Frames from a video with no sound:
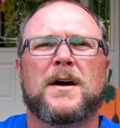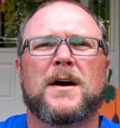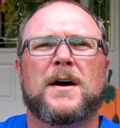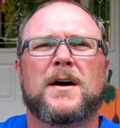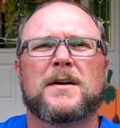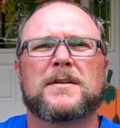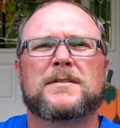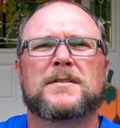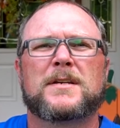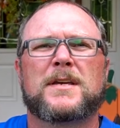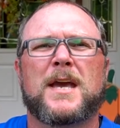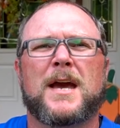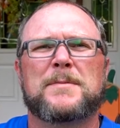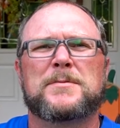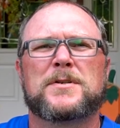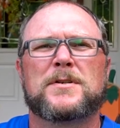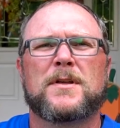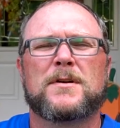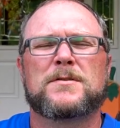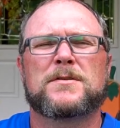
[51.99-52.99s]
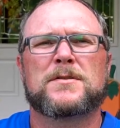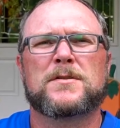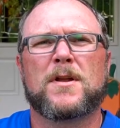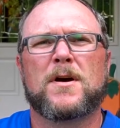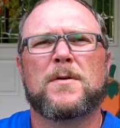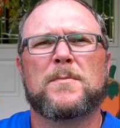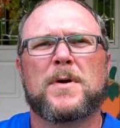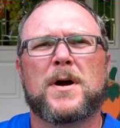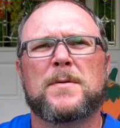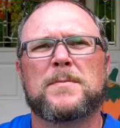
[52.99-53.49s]
to capture those
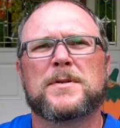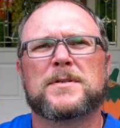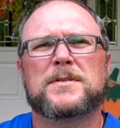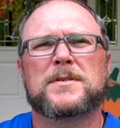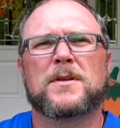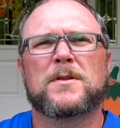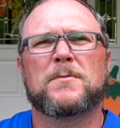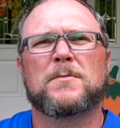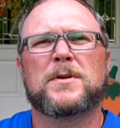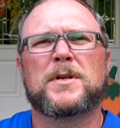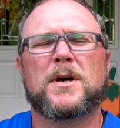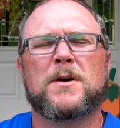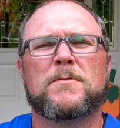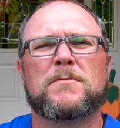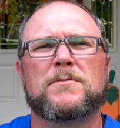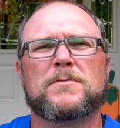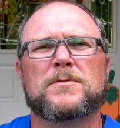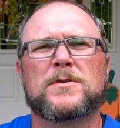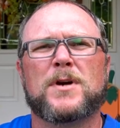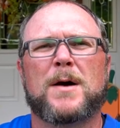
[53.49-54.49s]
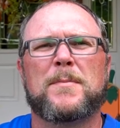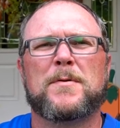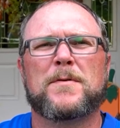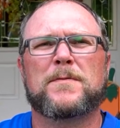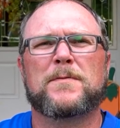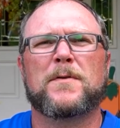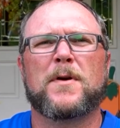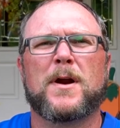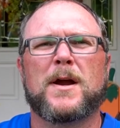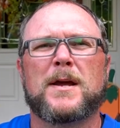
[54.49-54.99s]
slow moments so that we don't drop a
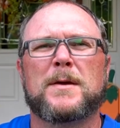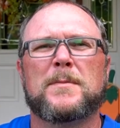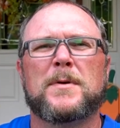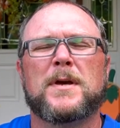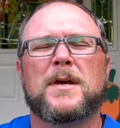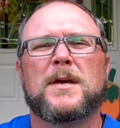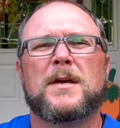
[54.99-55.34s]
frame.